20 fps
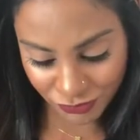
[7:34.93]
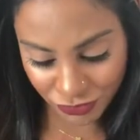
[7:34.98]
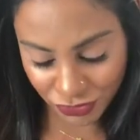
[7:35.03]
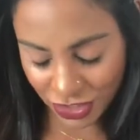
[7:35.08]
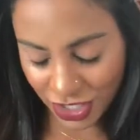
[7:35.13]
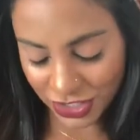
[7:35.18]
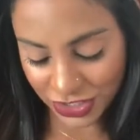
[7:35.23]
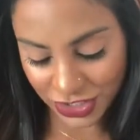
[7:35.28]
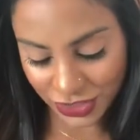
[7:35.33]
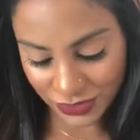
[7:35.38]
We're
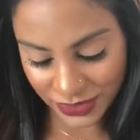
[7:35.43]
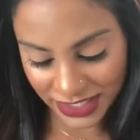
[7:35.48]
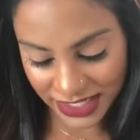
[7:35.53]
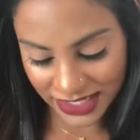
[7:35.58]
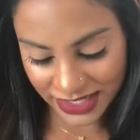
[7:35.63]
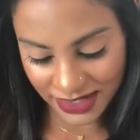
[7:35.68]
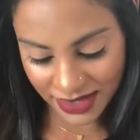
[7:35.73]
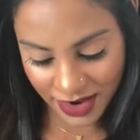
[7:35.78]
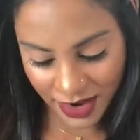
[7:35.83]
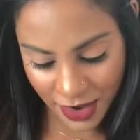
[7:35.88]
not doing
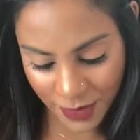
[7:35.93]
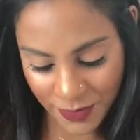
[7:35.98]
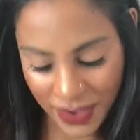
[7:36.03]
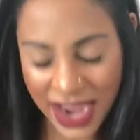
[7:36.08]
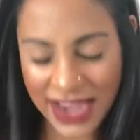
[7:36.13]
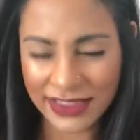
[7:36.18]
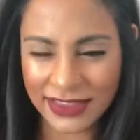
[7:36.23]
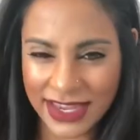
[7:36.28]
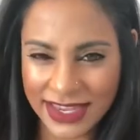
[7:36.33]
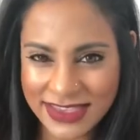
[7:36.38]
it.
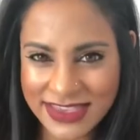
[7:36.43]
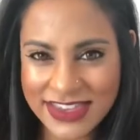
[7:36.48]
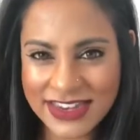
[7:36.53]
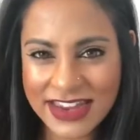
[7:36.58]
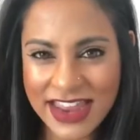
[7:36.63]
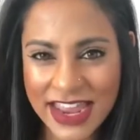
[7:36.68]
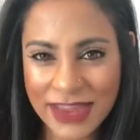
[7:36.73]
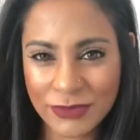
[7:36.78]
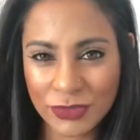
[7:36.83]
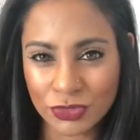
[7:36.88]
I like the
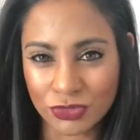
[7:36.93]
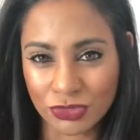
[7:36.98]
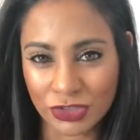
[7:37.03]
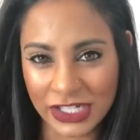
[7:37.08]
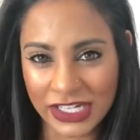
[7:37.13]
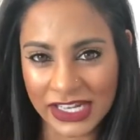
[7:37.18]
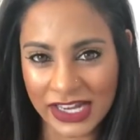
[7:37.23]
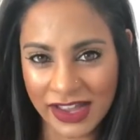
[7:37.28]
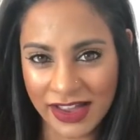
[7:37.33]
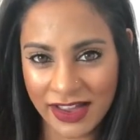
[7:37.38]
name Riya.